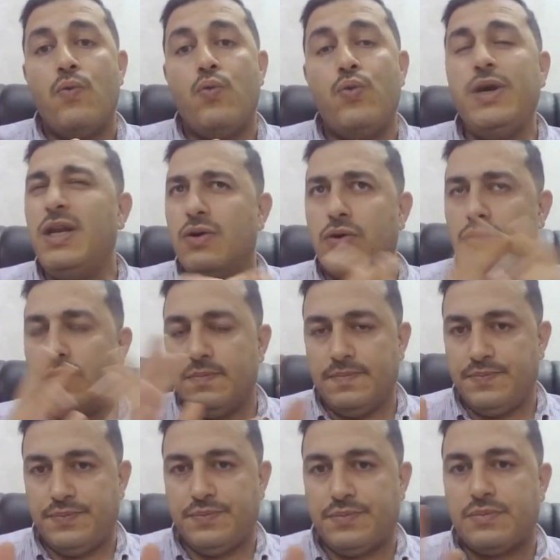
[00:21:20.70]
we know
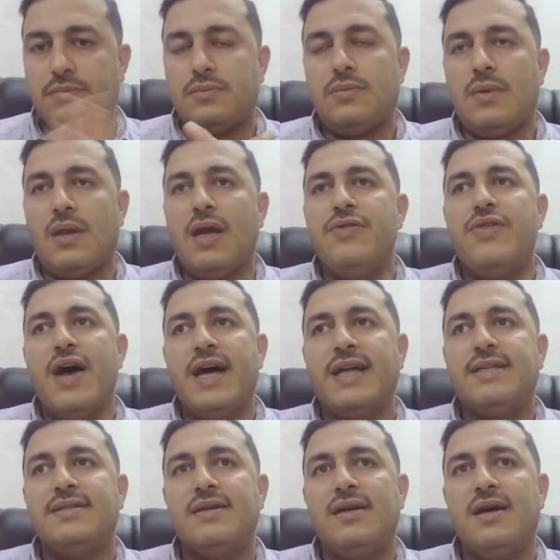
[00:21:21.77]

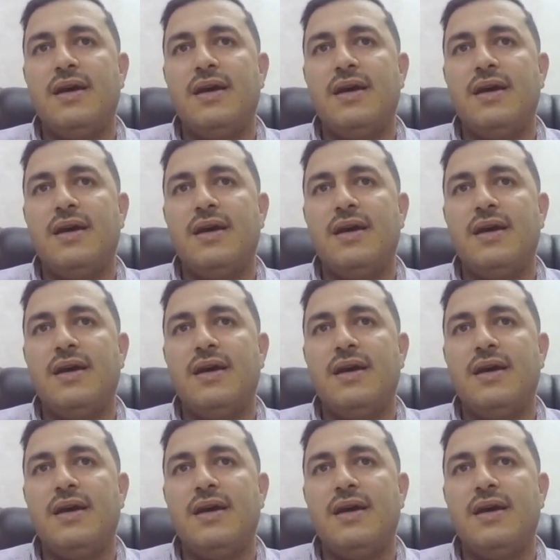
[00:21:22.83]
that